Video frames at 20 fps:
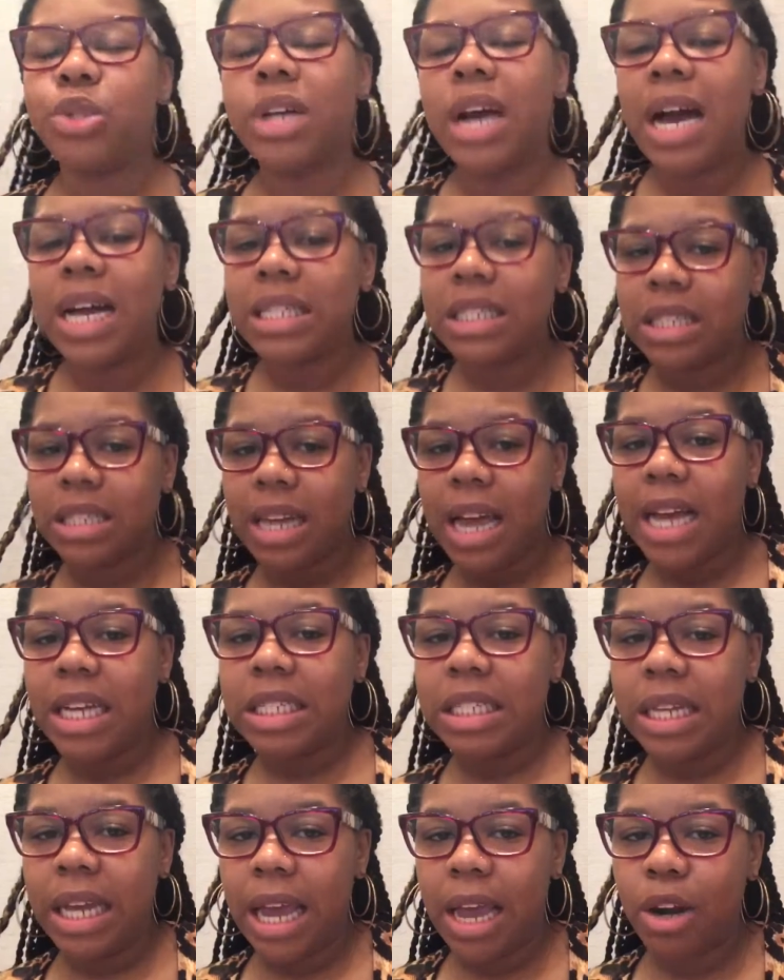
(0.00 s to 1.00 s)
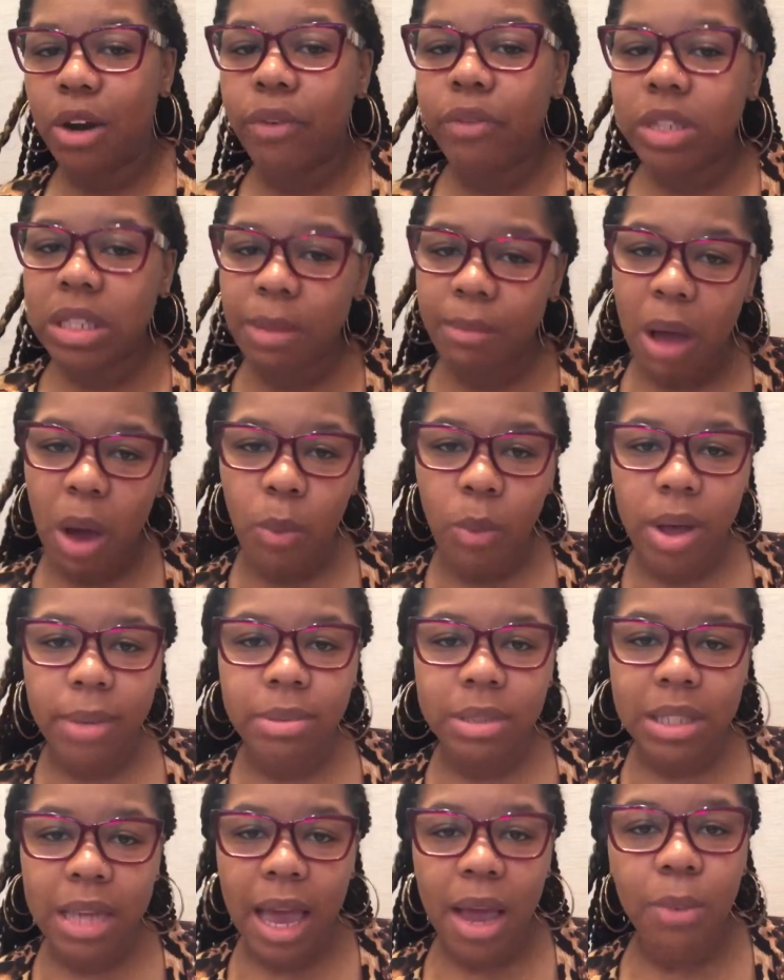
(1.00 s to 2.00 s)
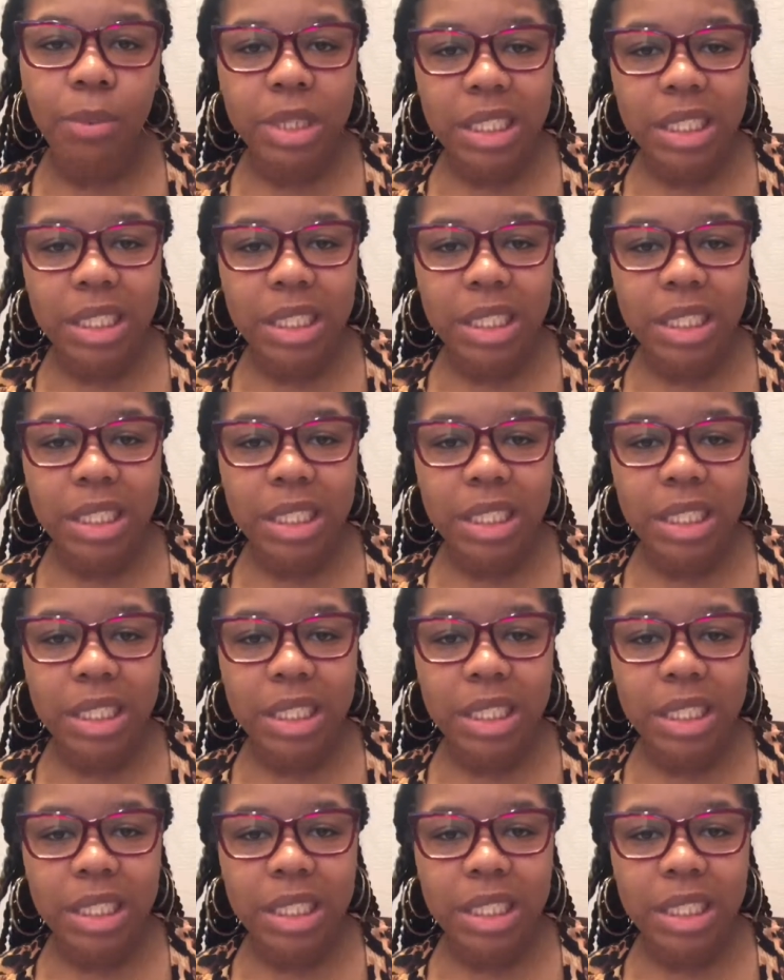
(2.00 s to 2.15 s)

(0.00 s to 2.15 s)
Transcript: you guys can actually head over to my website,